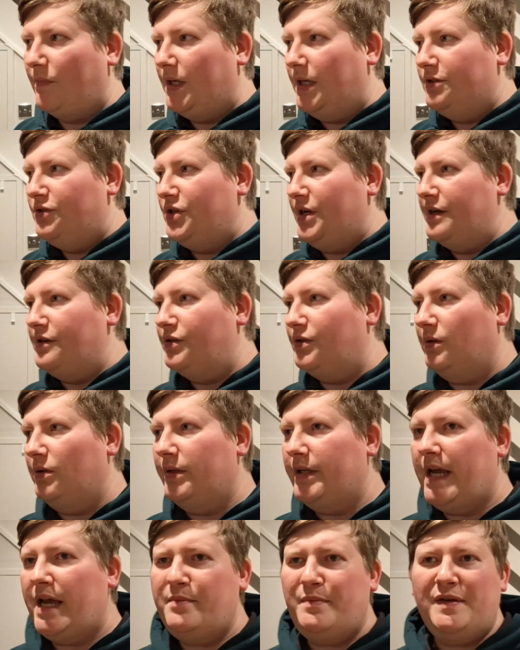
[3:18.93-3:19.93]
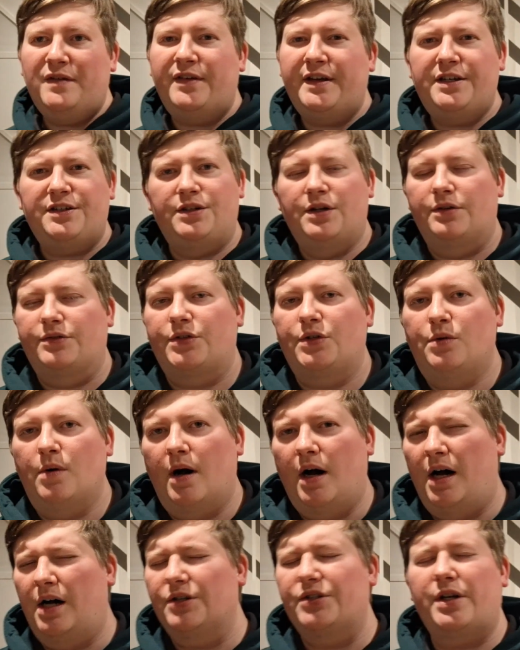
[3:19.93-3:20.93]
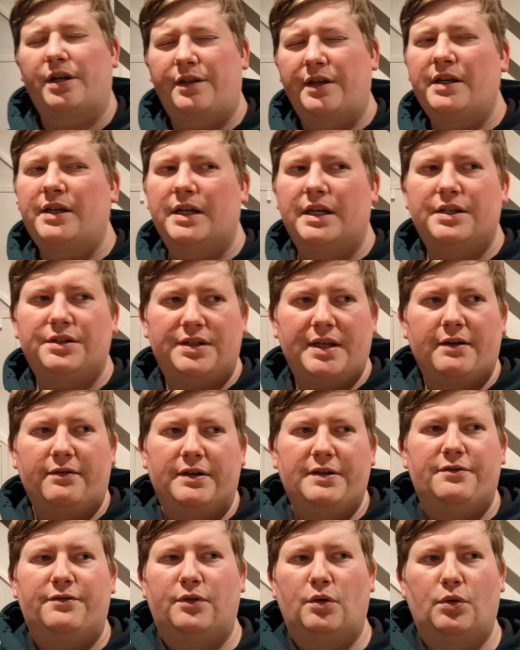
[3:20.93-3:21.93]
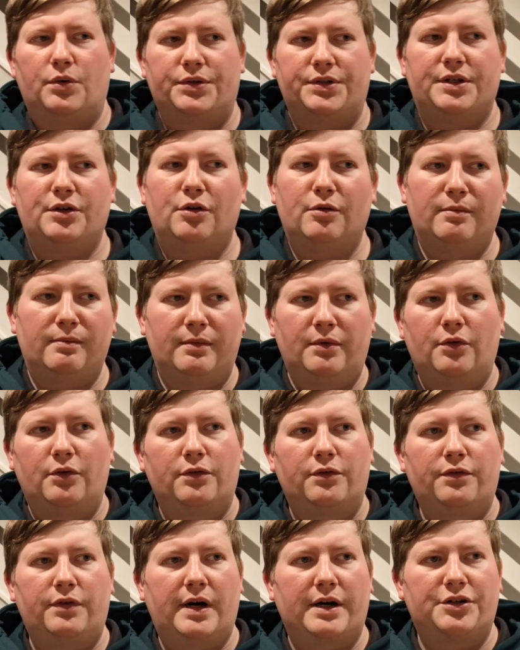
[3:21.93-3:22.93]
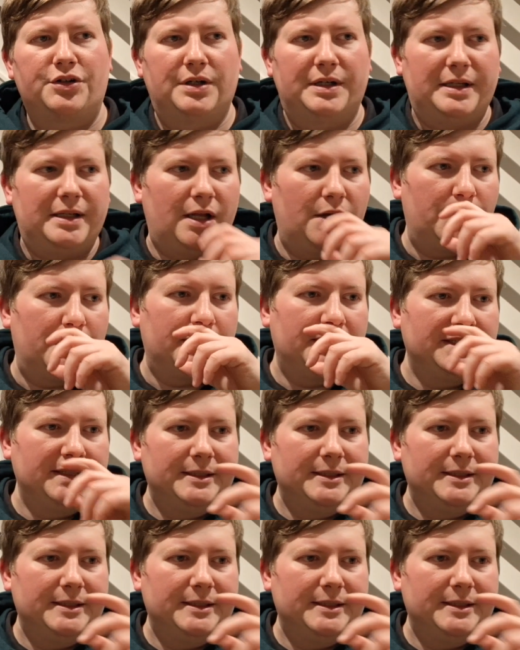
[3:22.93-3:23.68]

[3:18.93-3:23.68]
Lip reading: Gentle. The ABV is not too harsh. I think it is definitely 40 or fractionally lower,